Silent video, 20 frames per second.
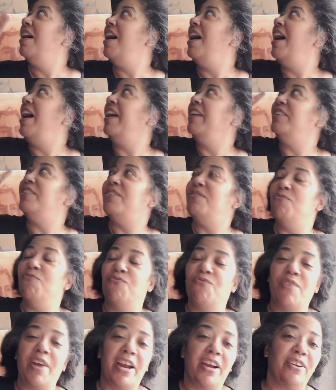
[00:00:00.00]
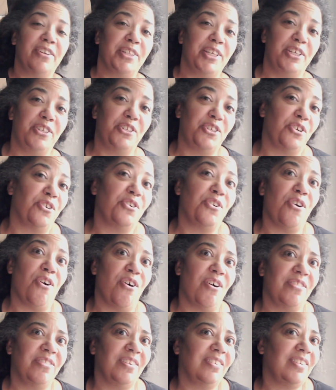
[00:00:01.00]
I rarely turn
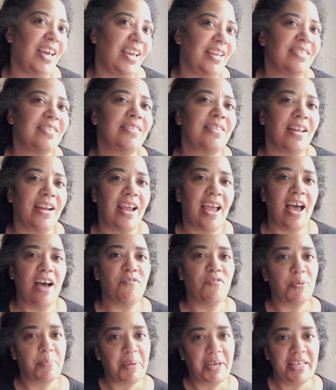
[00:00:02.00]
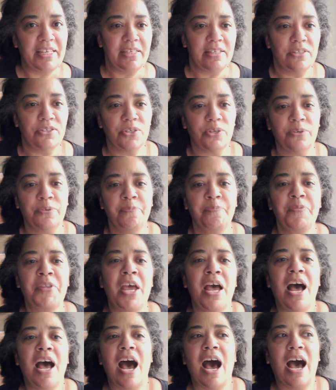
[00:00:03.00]
on the lights that I have on my easel.
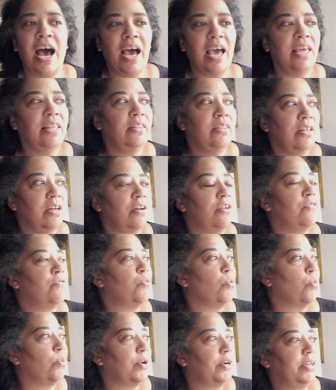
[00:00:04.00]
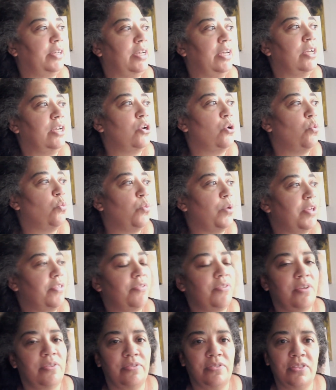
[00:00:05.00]
I love working
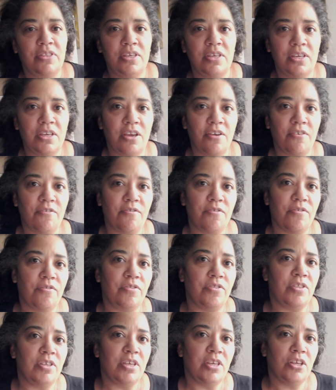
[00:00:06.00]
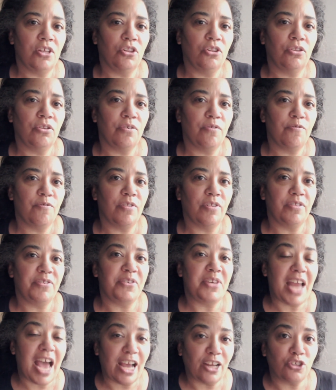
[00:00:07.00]
with the
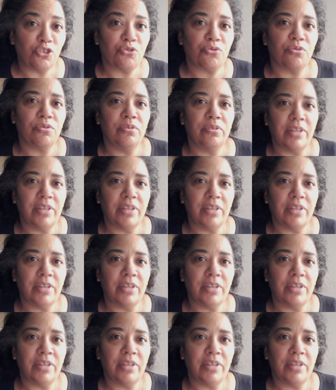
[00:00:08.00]
natural